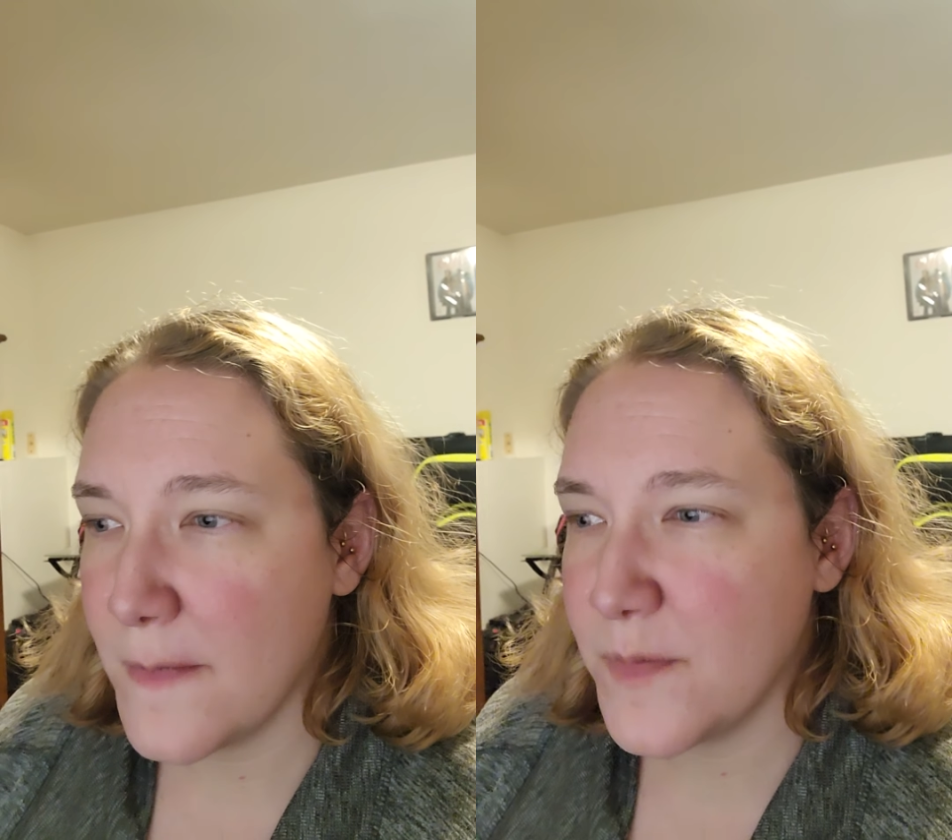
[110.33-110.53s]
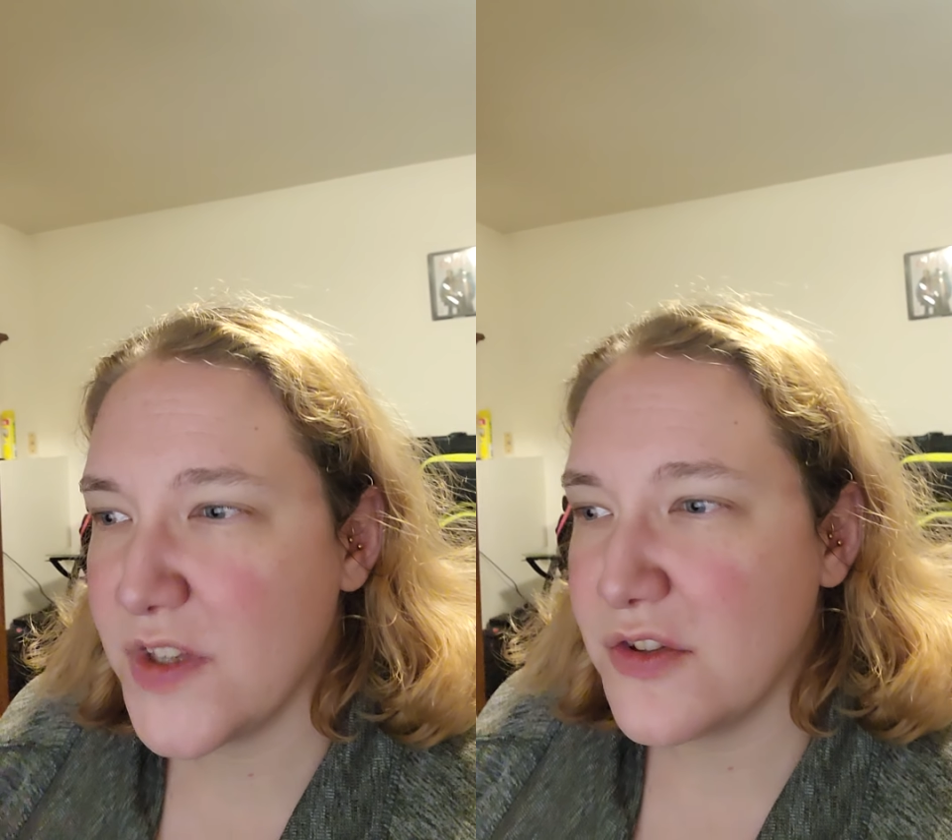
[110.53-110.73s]

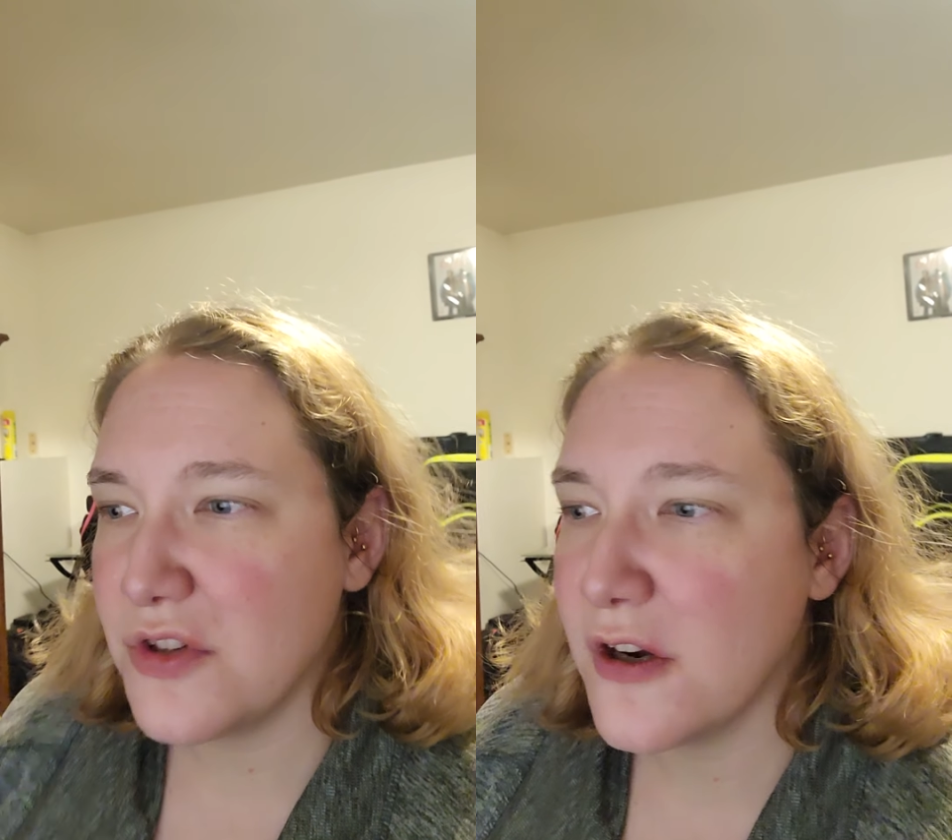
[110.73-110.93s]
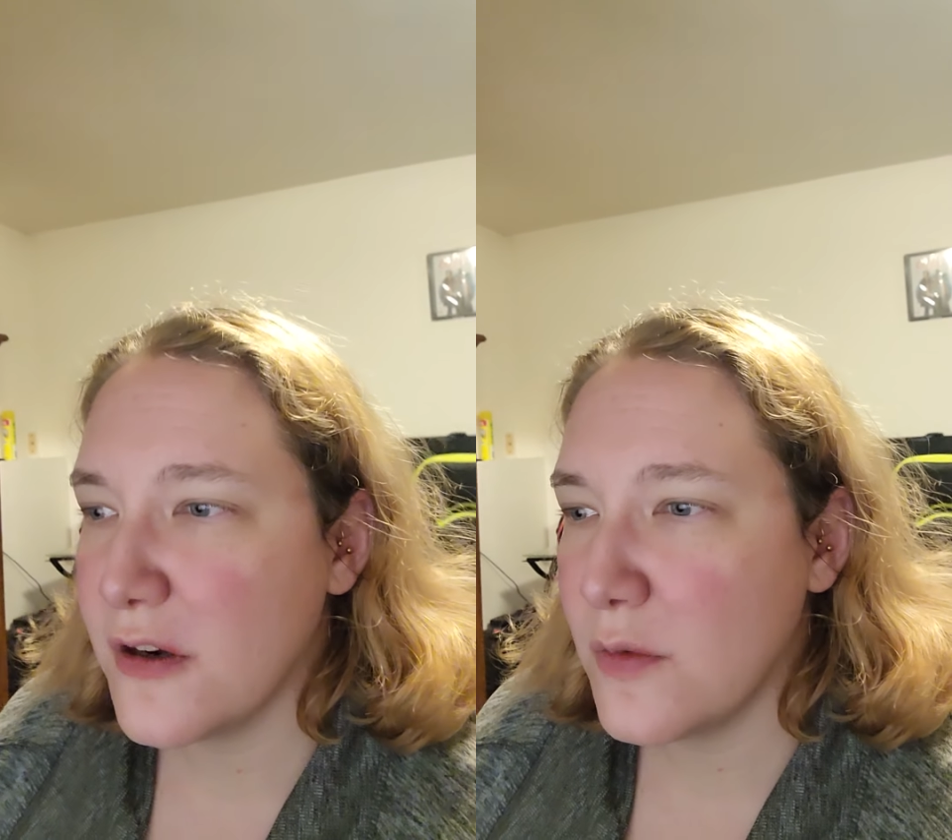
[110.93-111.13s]
To
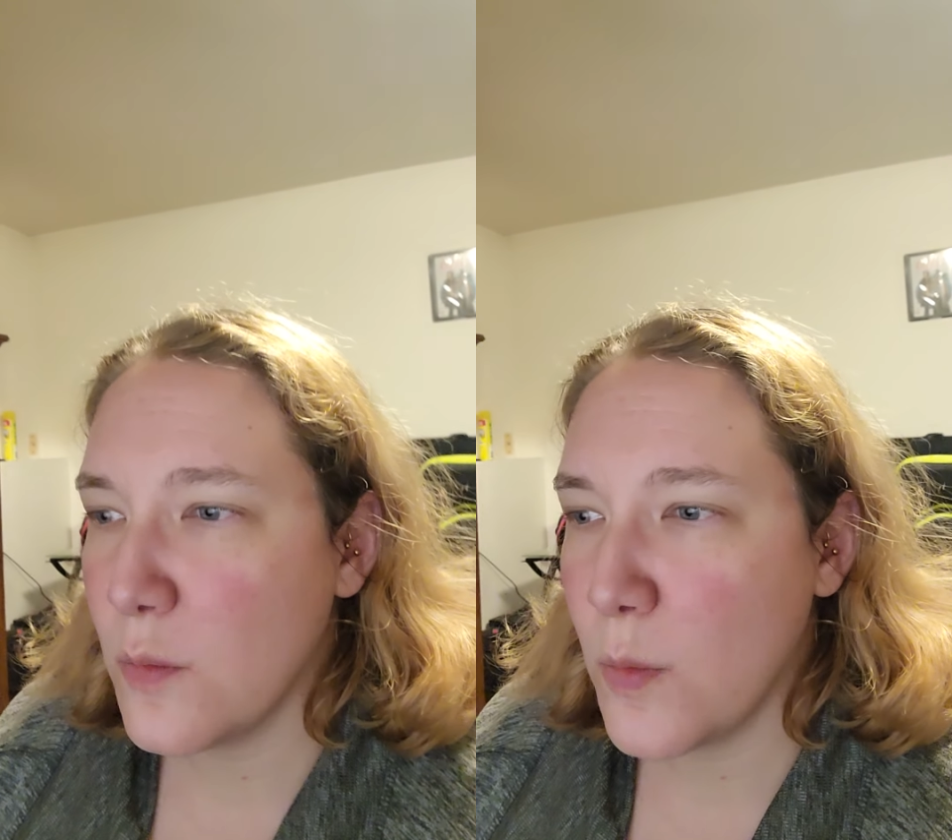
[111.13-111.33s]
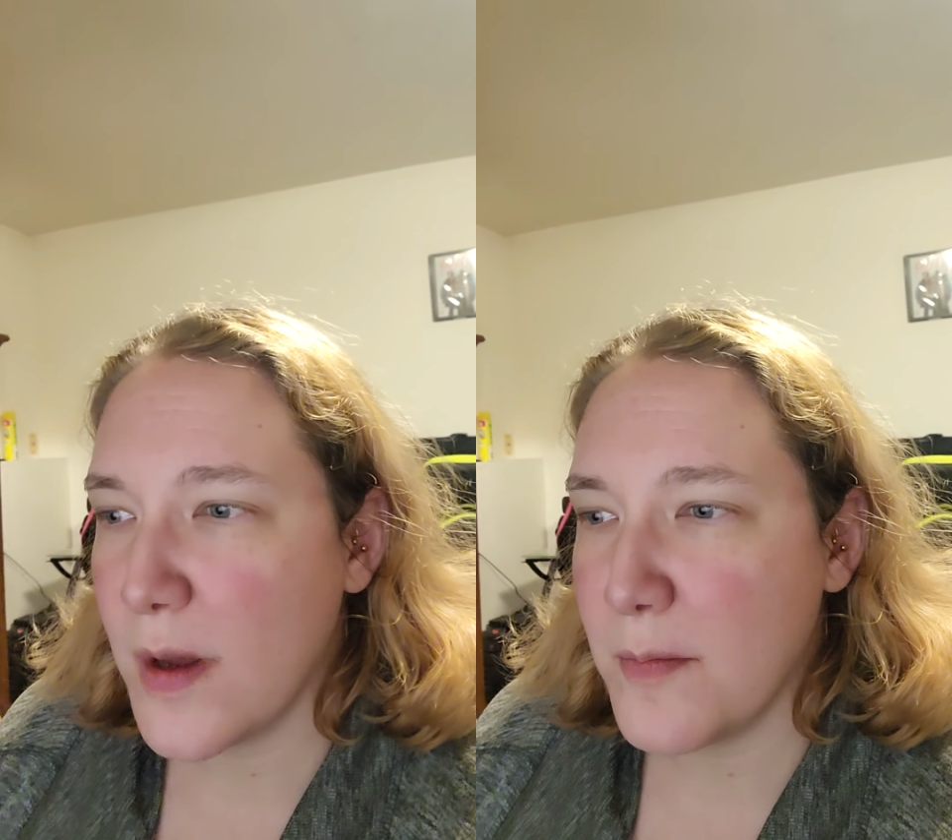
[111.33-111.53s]
chart
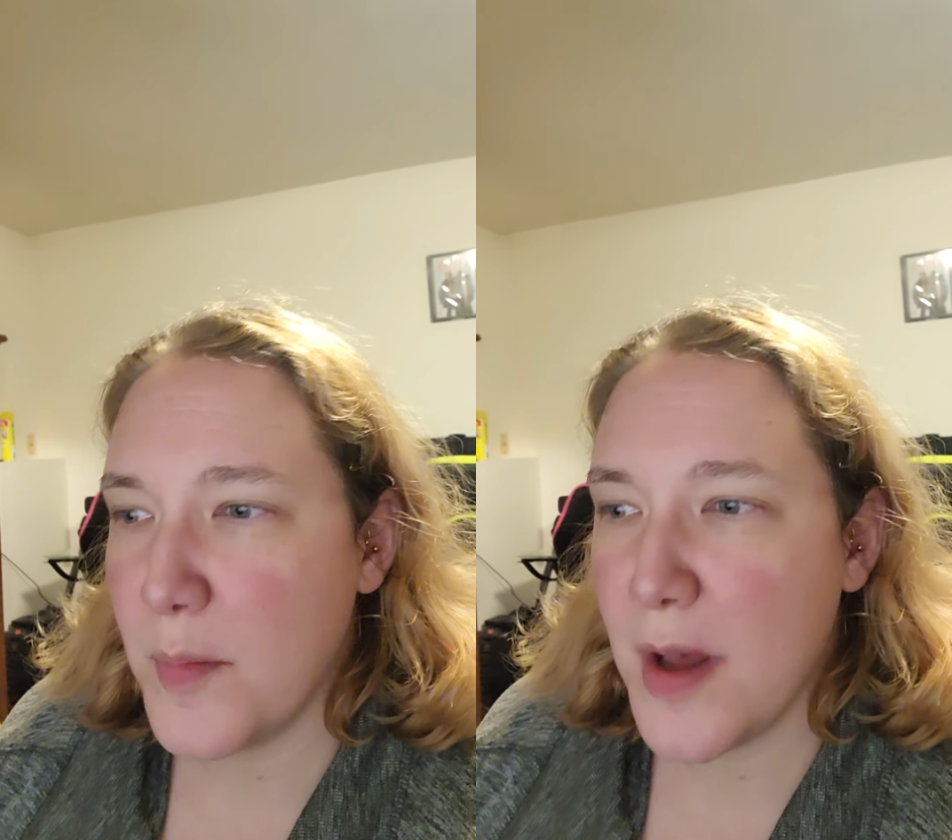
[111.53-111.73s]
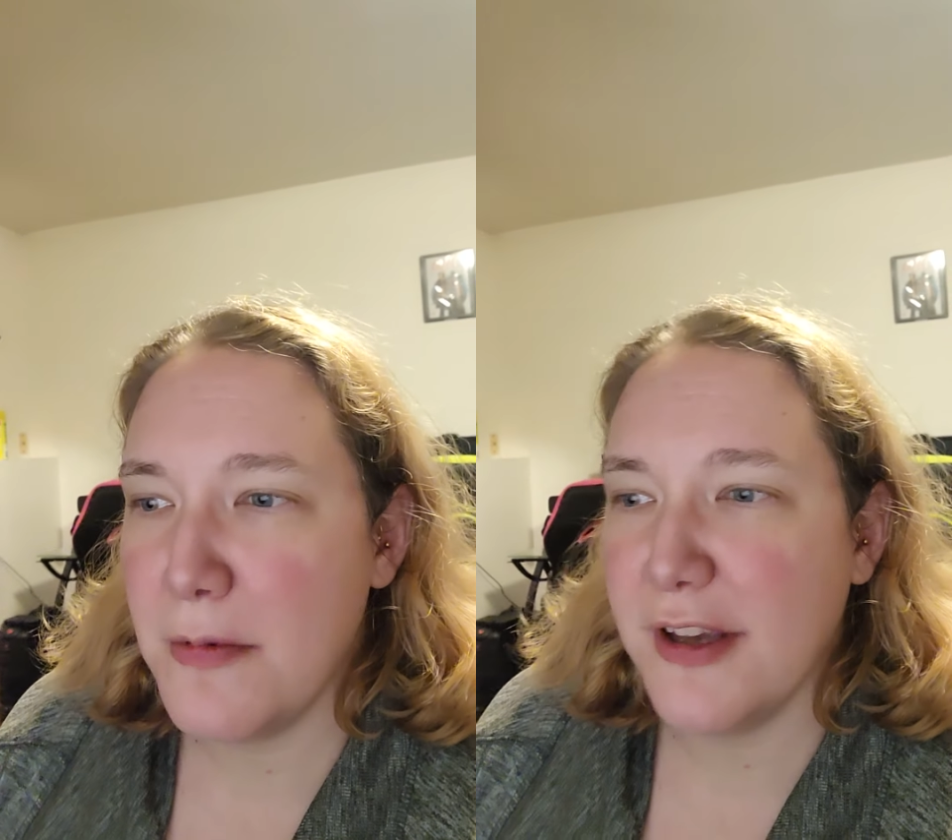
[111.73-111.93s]
what
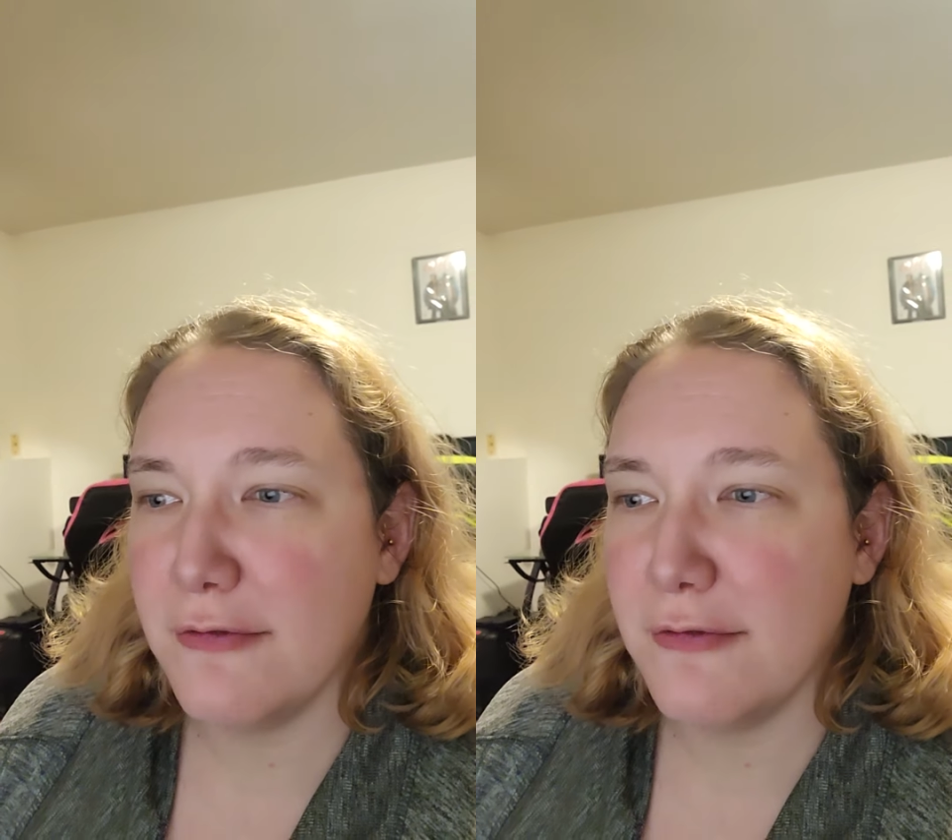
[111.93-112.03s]
public